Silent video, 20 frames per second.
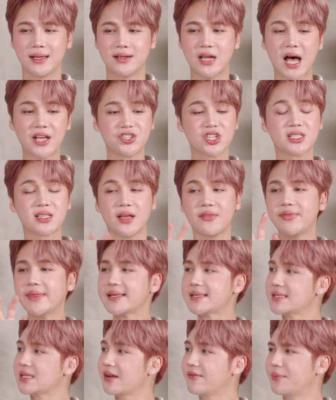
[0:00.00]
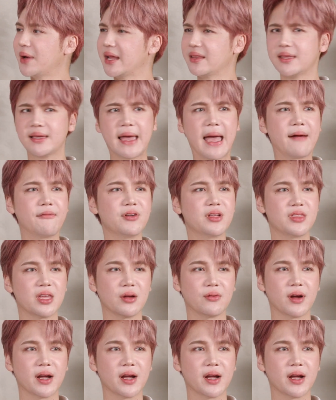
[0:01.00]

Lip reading: Not just on this stuff, but I think everything,